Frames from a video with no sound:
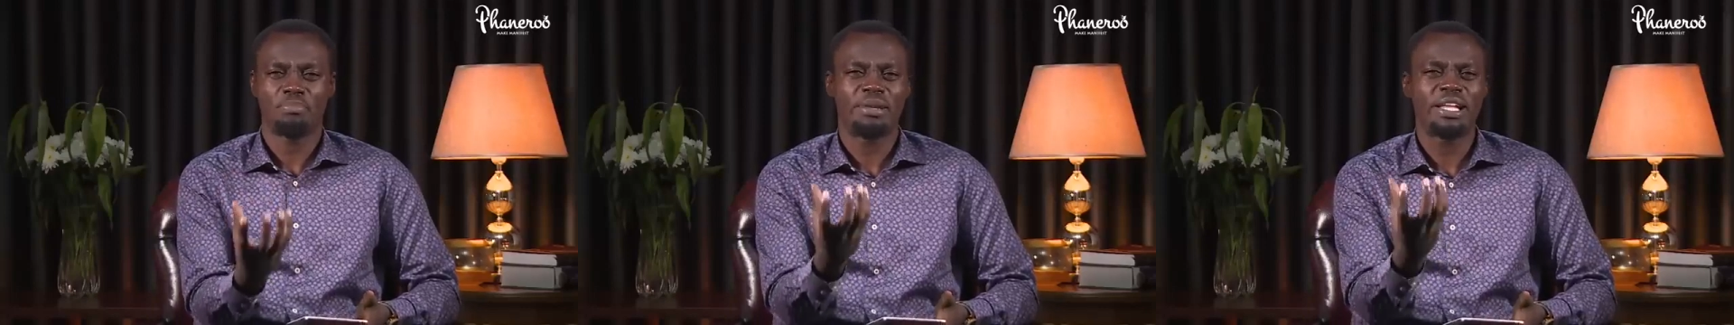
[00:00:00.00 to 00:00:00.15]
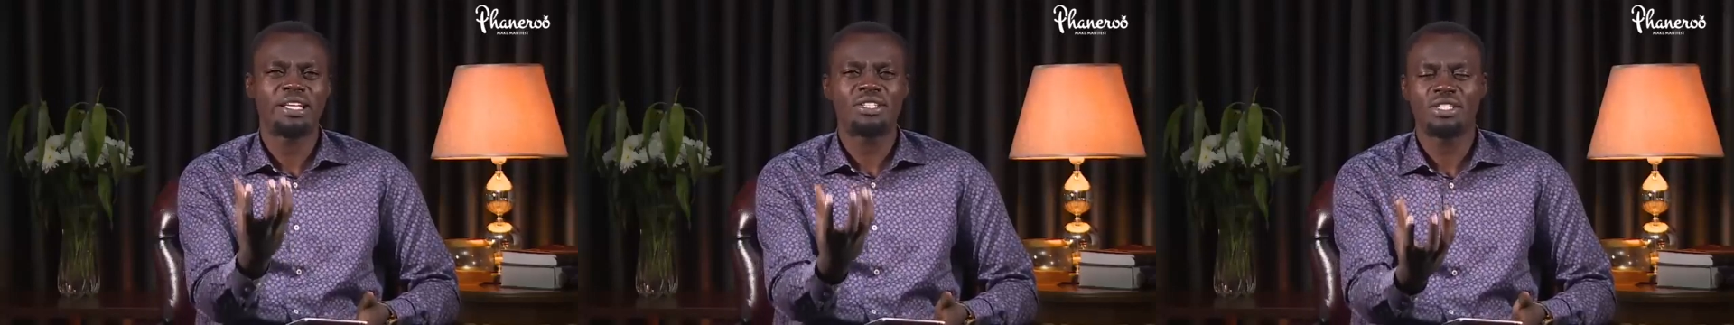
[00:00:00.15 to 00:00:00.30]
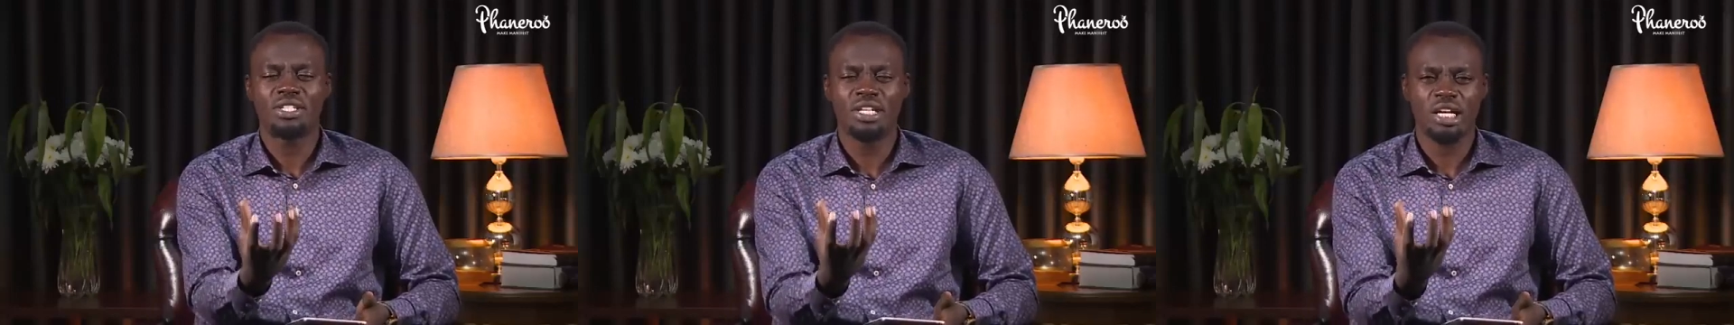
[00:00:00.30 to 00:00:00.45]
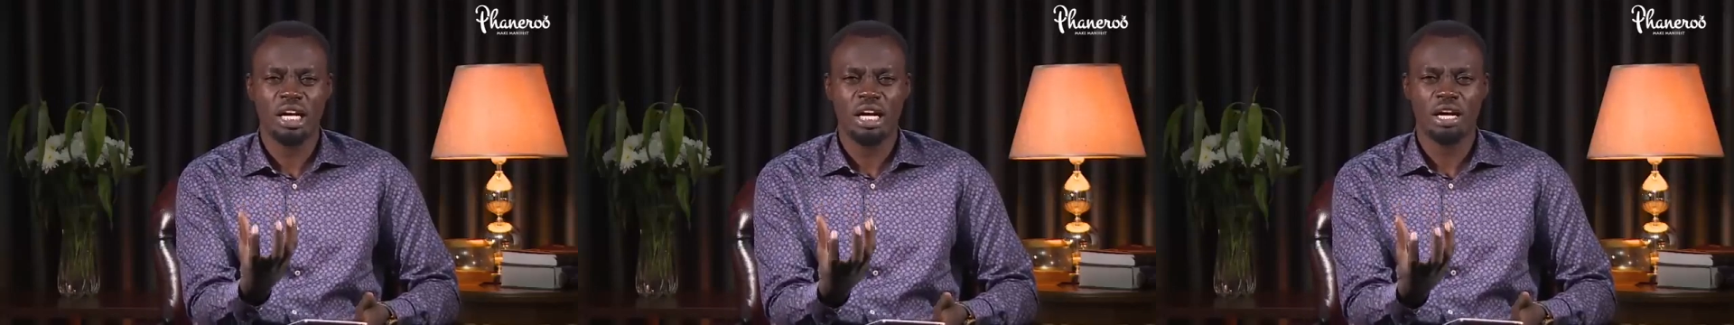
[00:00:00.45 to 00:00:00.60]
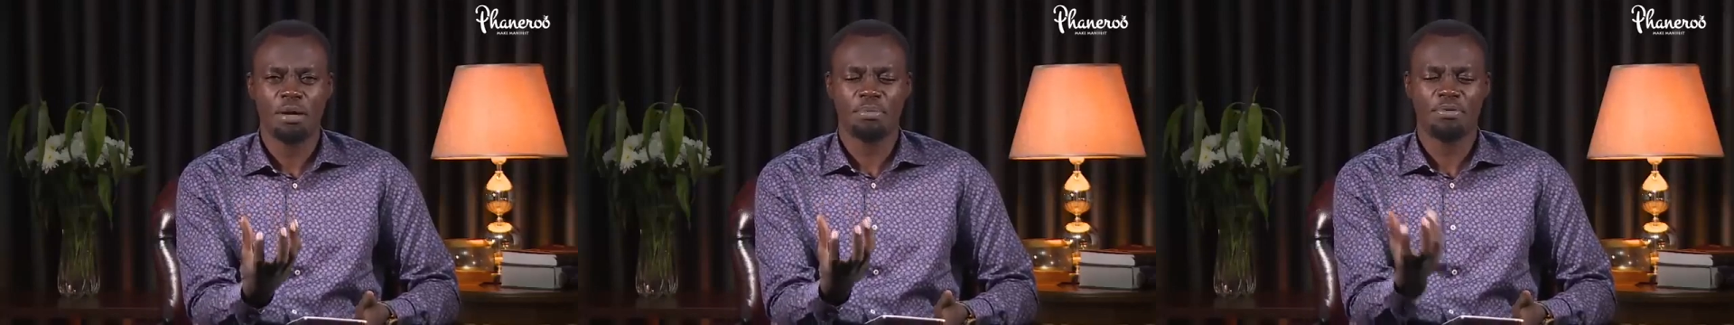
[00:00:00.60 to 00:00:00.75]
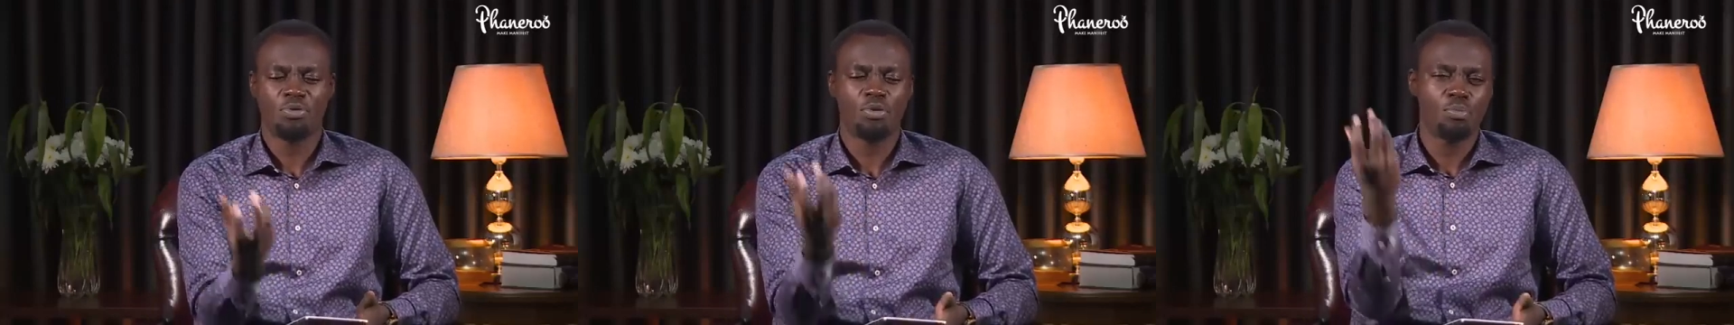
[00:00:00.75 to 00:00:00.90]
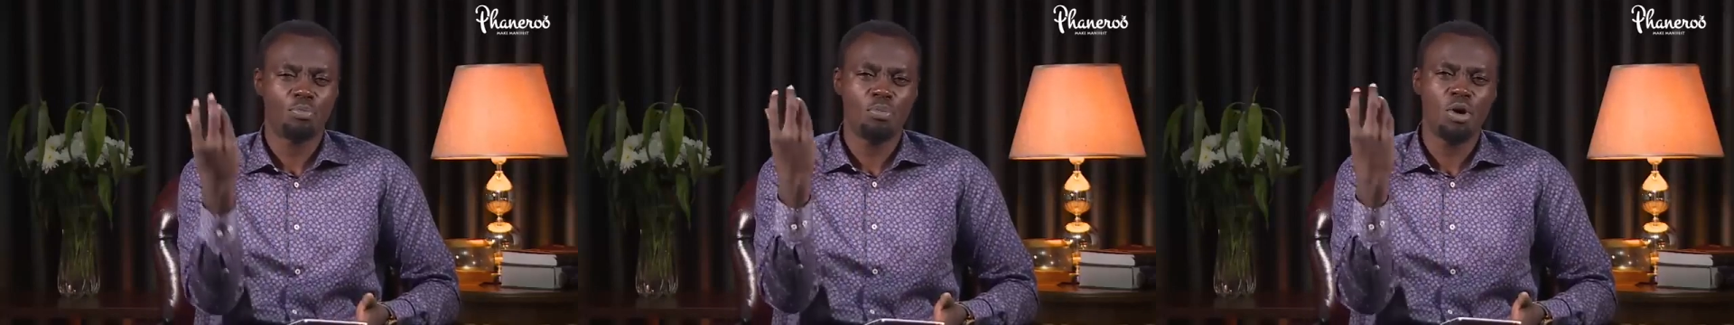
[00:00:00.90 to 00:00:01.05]
a plastic
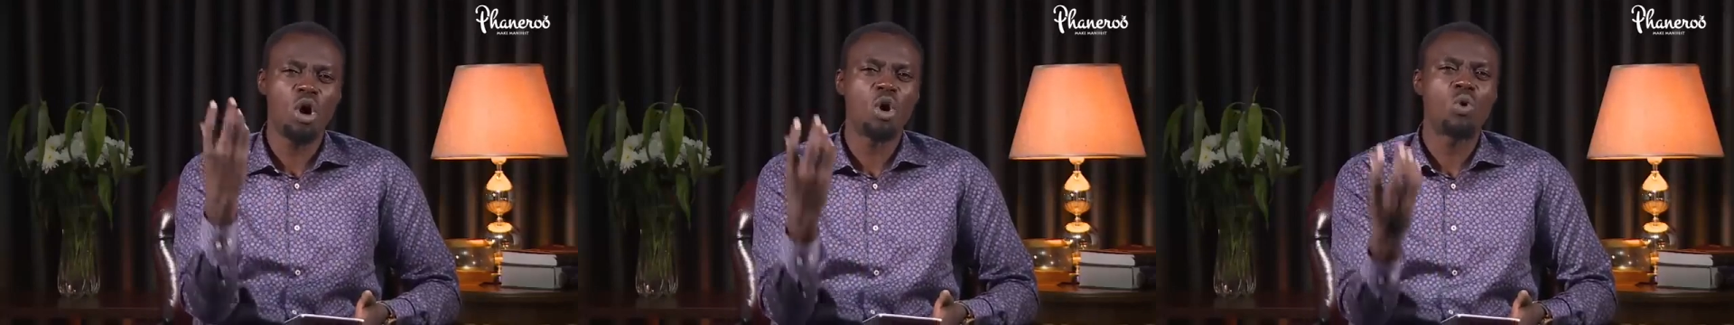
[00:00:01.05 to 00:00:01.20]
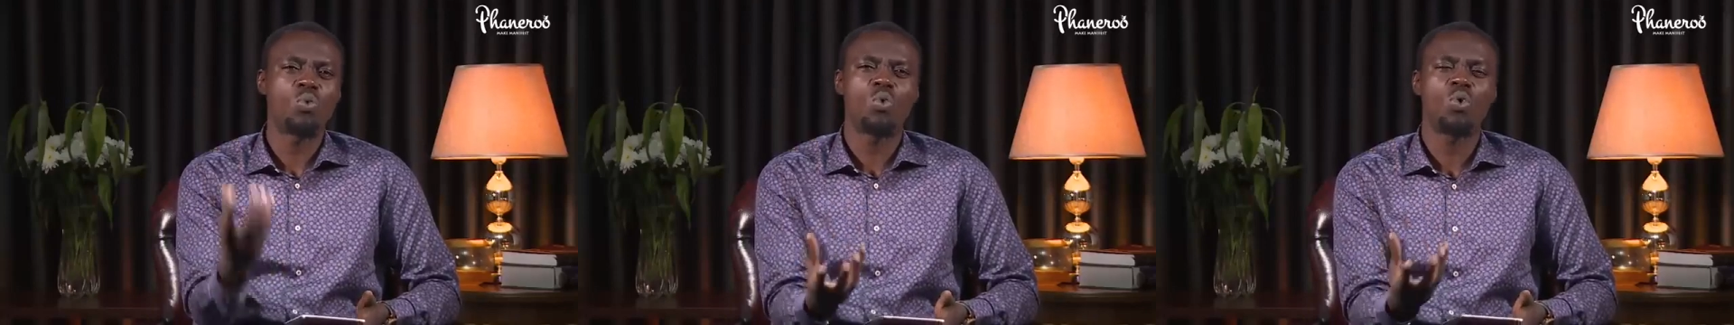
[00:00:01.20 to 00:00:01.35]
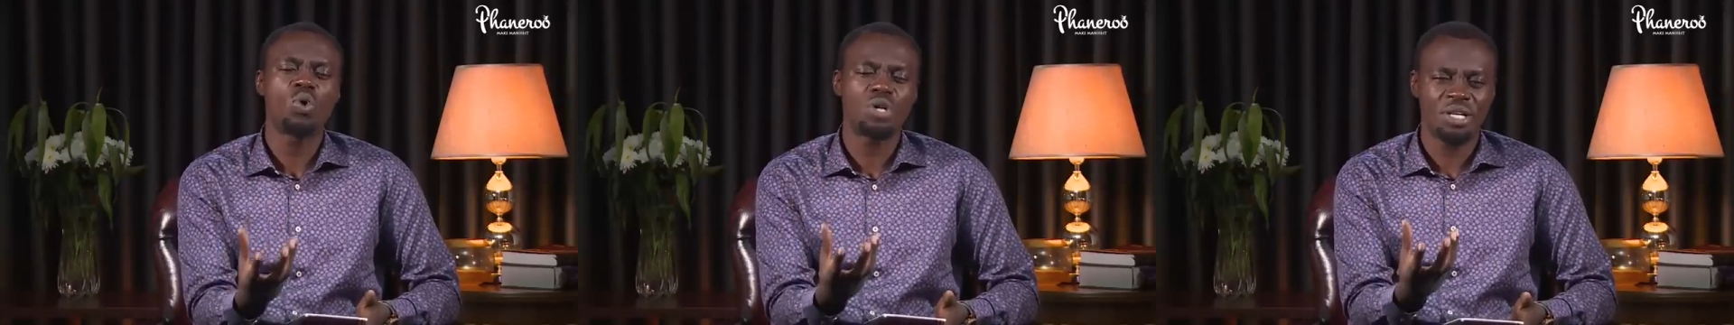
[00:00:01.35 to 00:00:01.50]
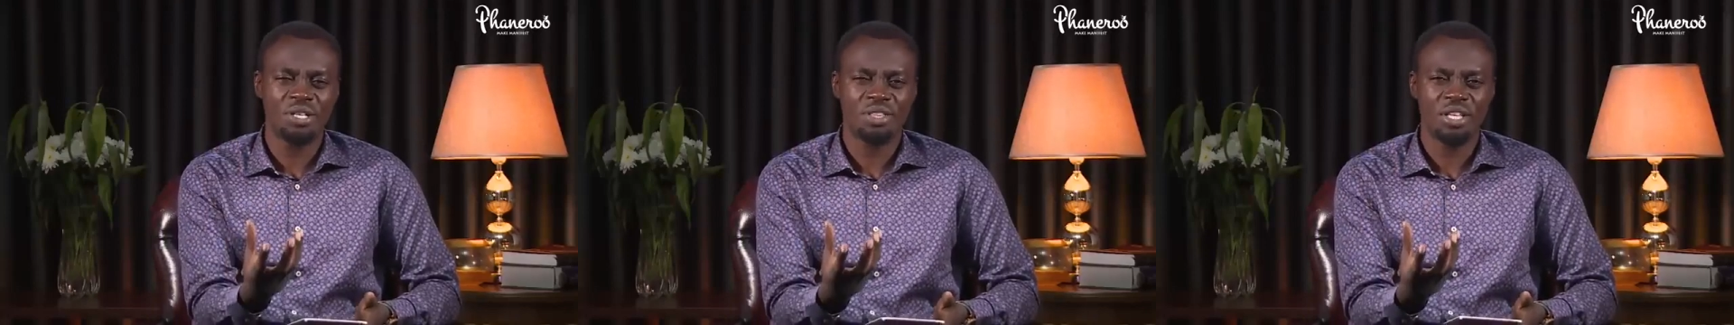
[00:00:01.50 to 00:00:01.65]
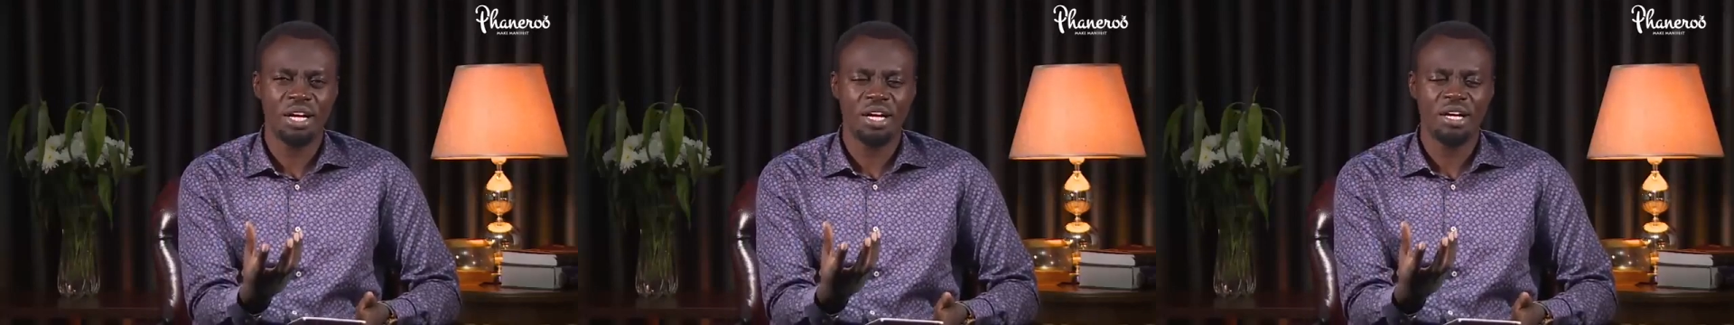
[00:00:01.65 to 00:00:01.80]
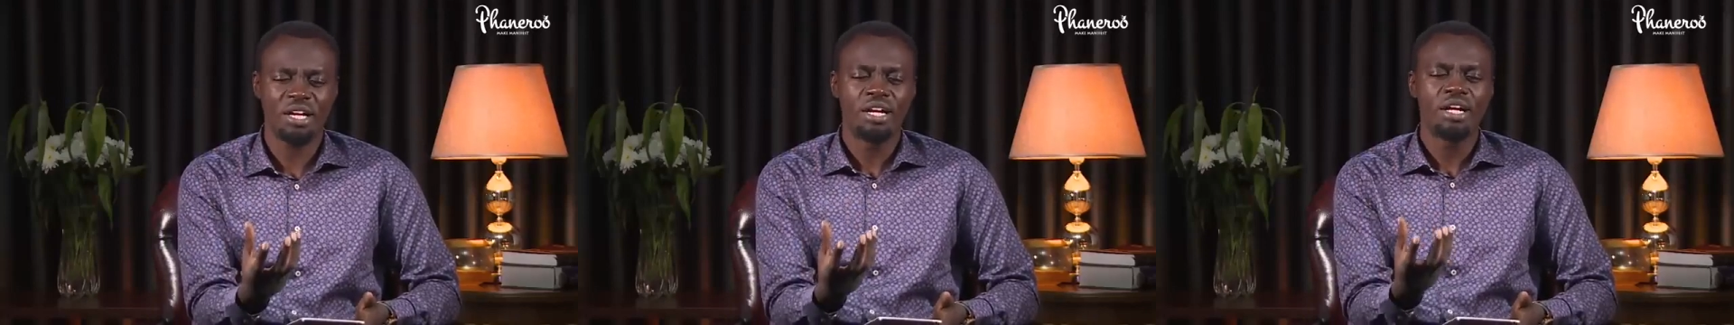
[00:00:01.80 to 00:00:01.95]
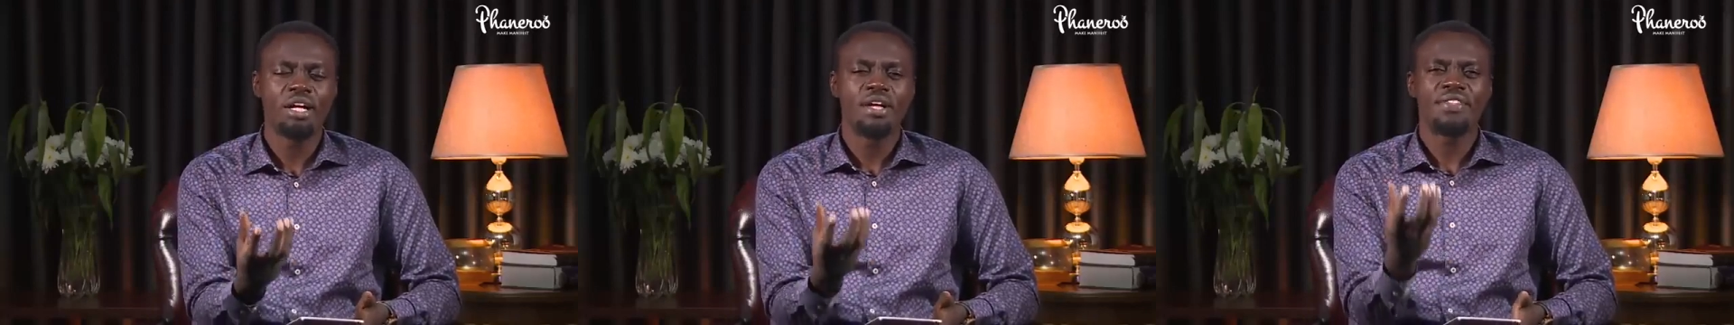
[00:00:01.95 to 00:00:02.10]
cup, if you pour water
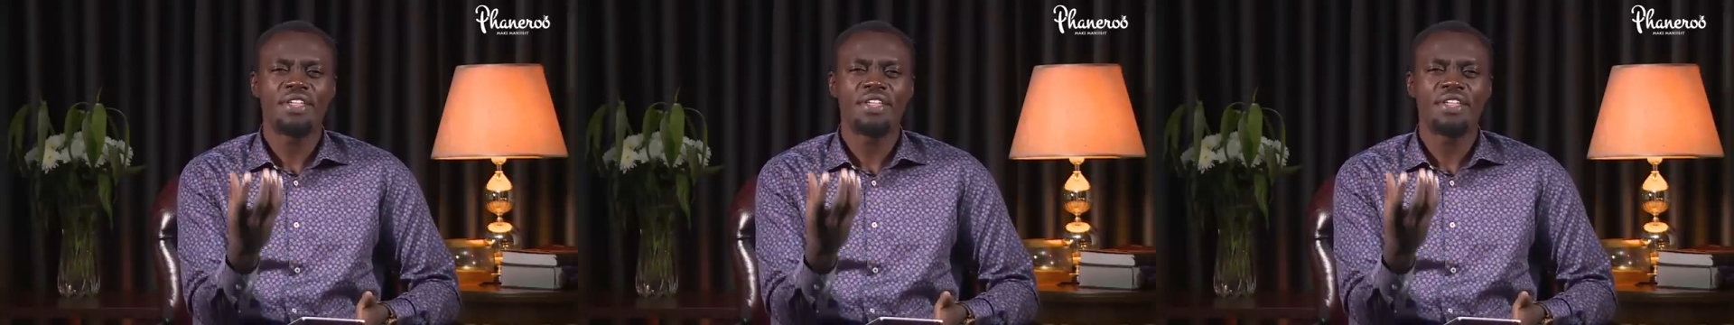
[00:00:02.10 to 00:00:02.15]
there,